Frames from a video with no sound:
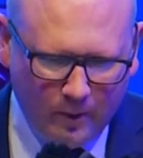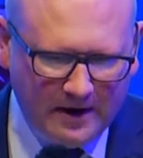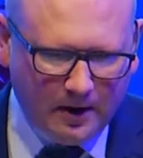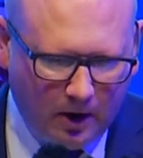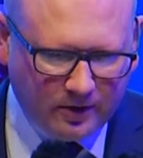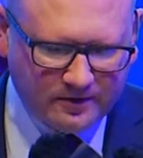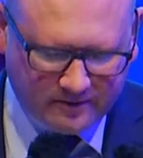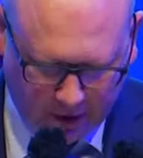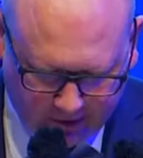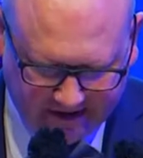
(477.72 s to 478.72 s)
laud
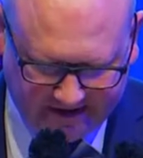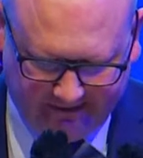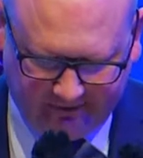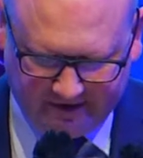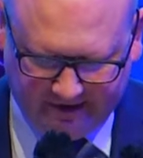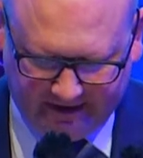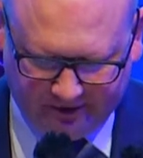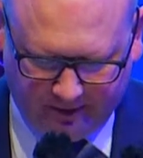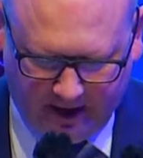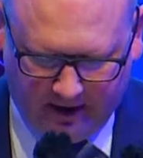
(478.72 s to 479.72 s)
Turkey's efforts in this
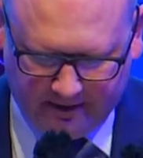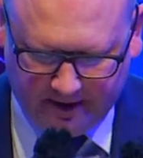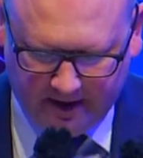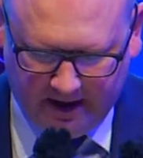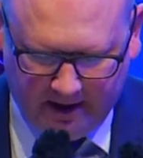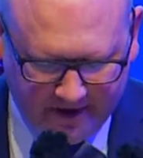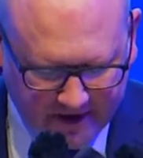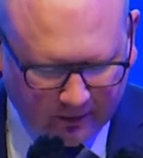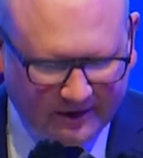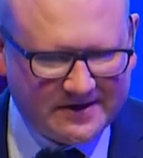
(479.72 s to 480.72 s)
regard, and we
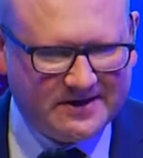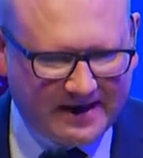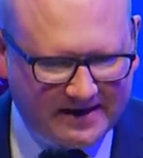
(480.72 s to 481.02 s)
note that 6